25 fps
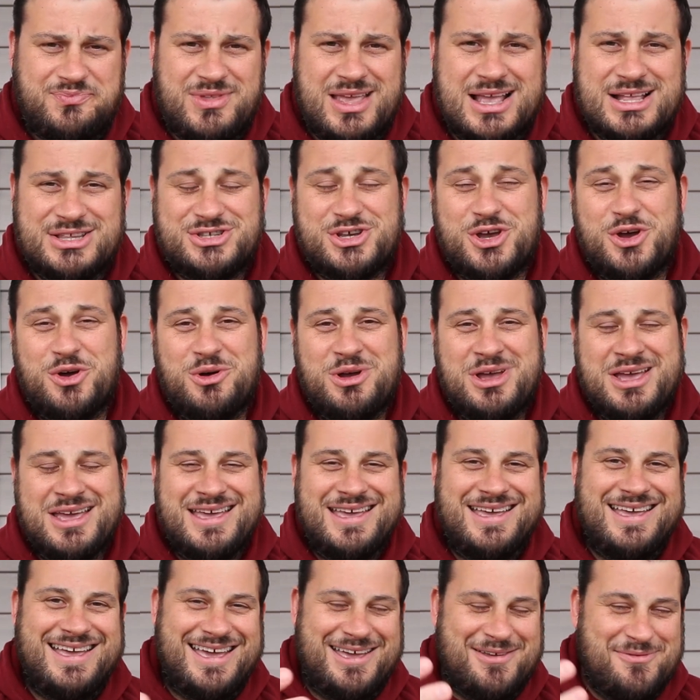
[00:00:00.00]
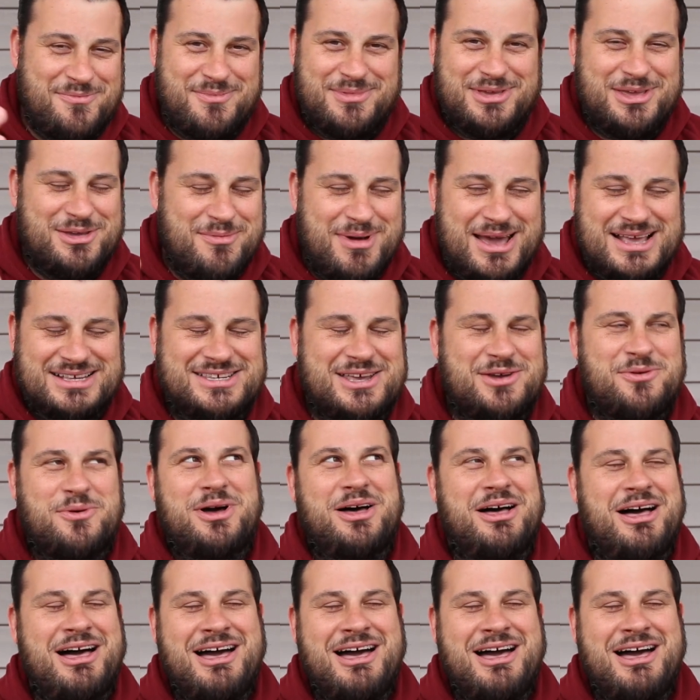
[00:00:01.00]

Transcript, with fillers: And so you might say, well,